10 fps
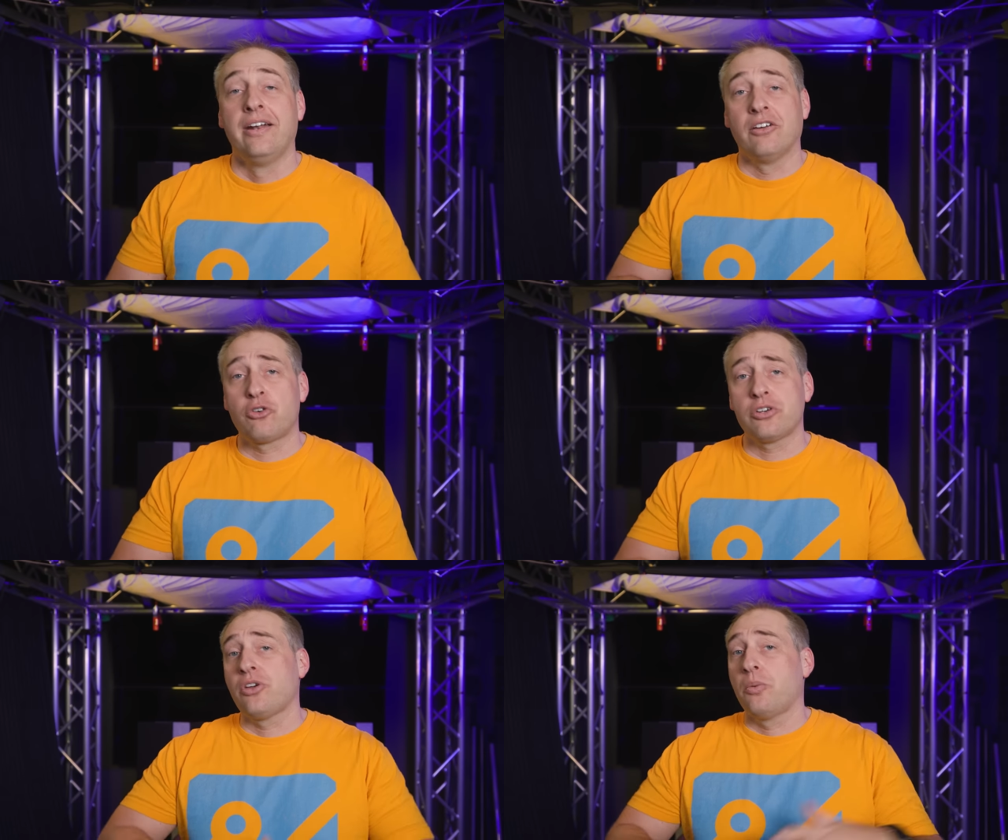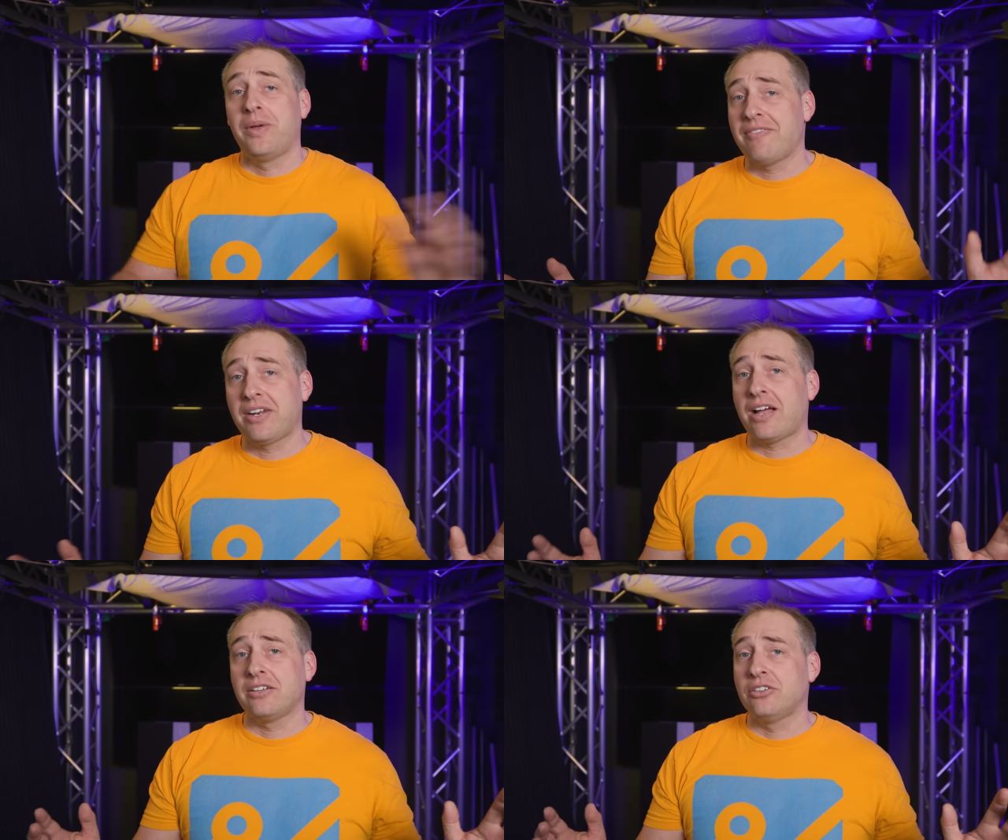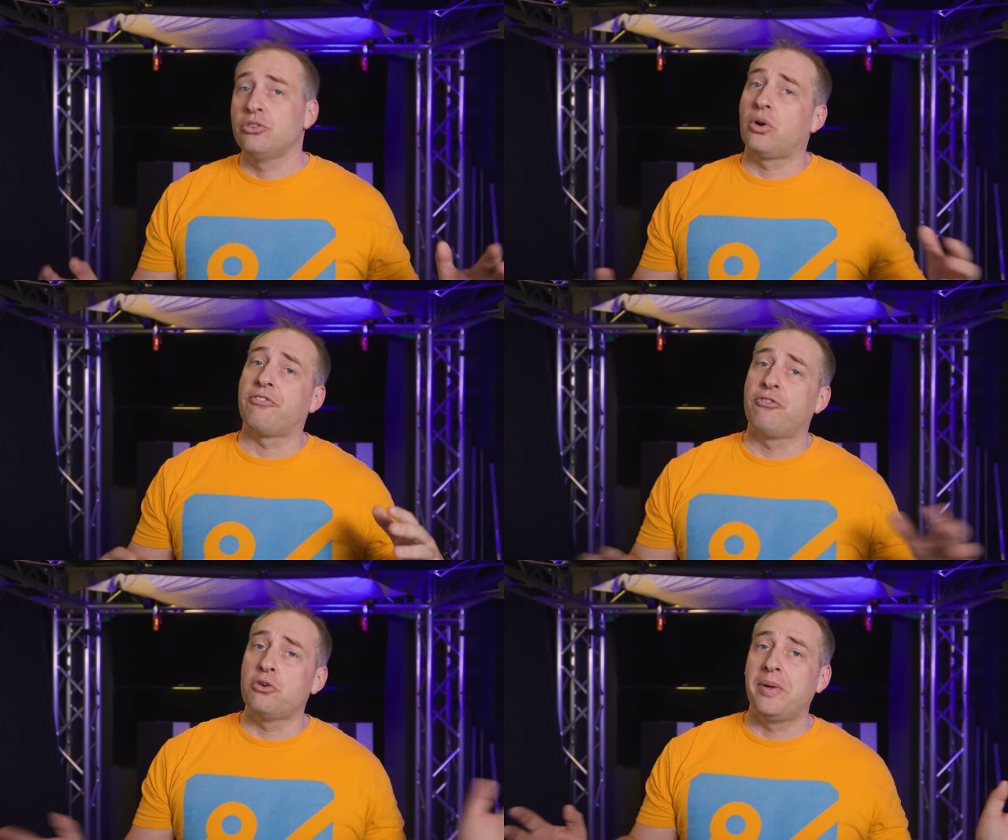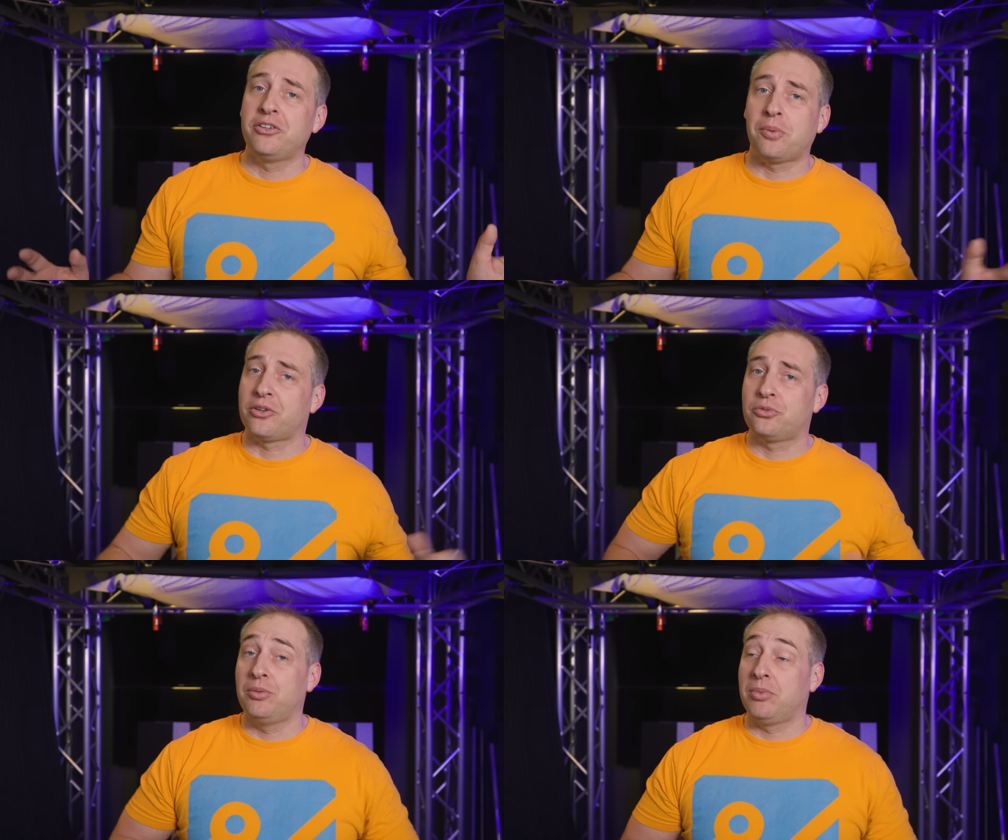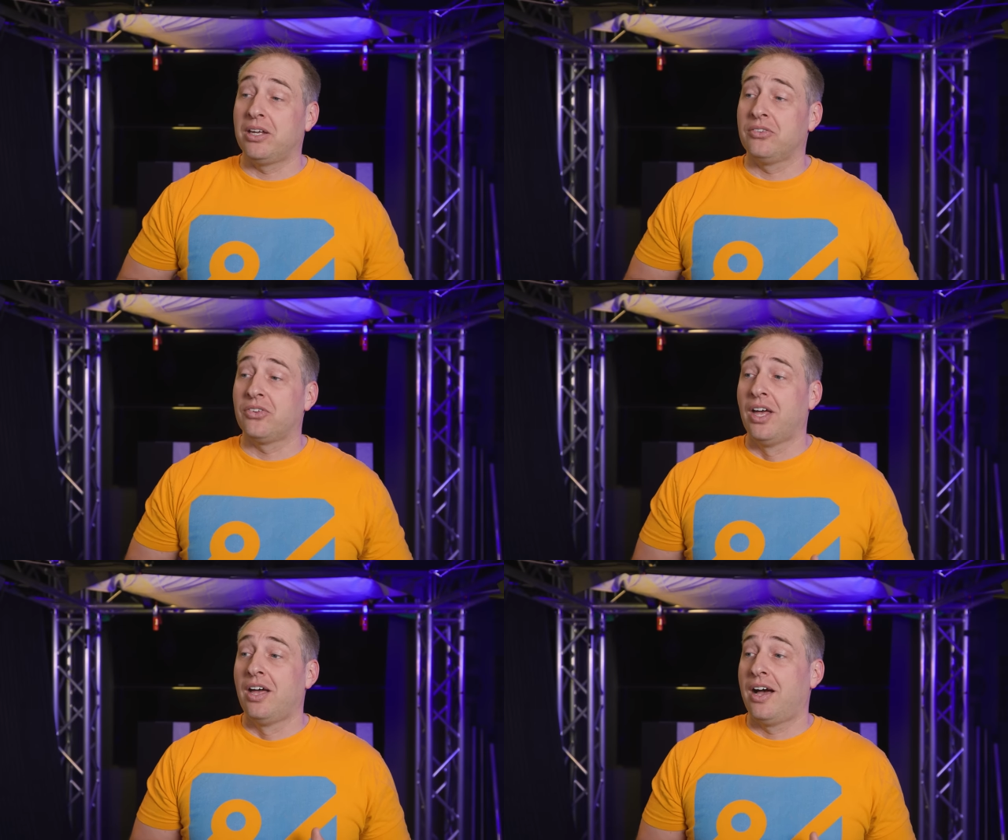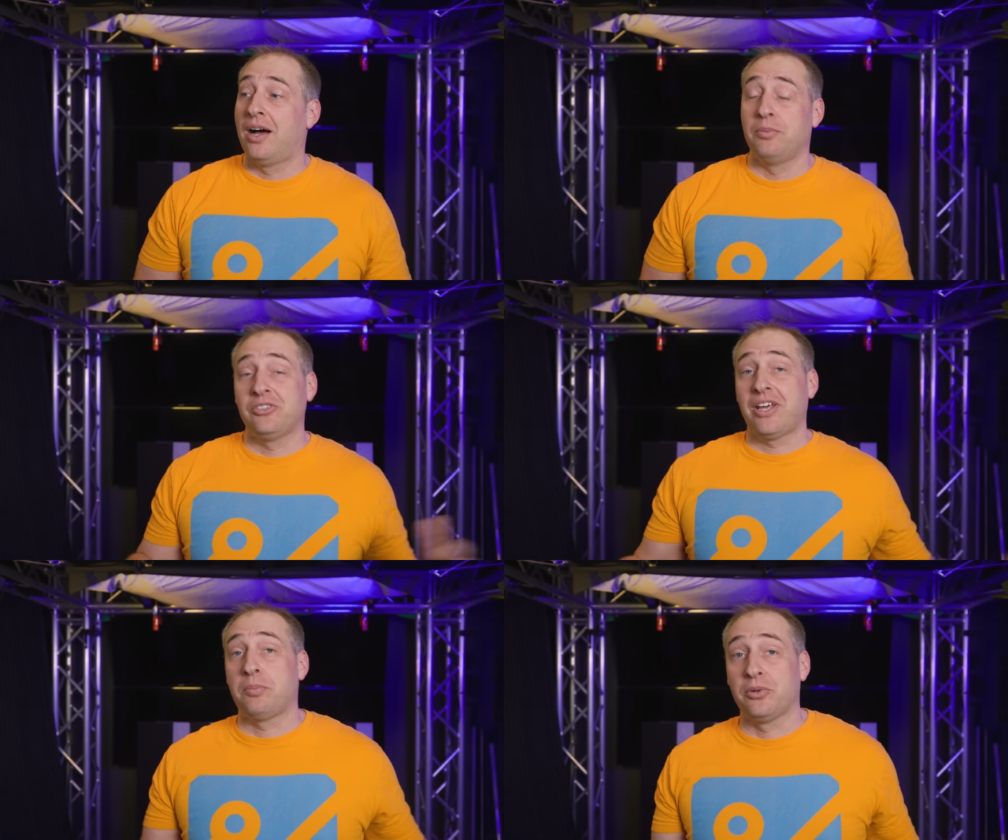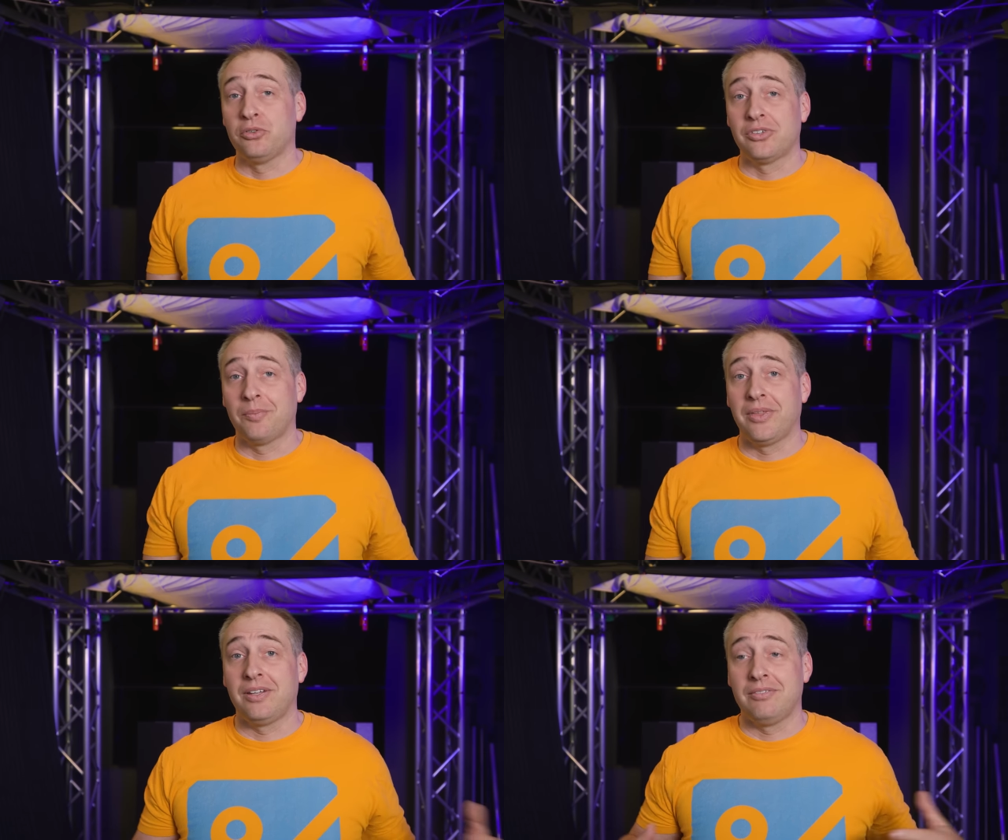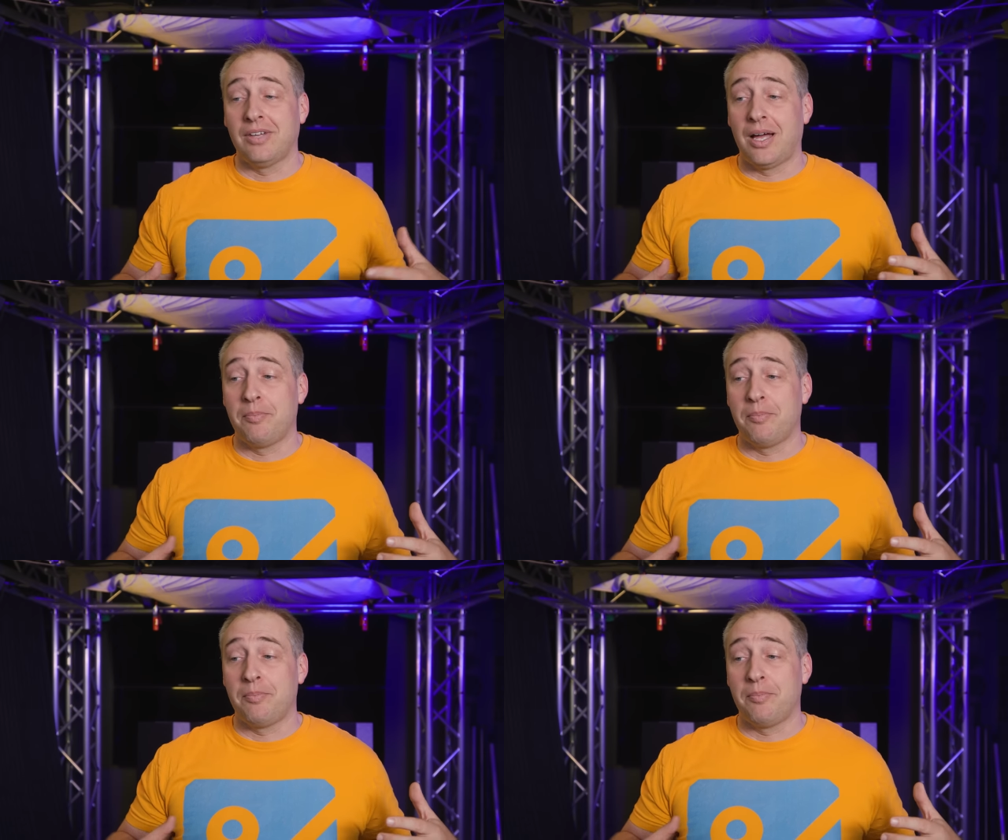Now, of course, we haven't gotten to do our full benchmark suite because we just had to produce something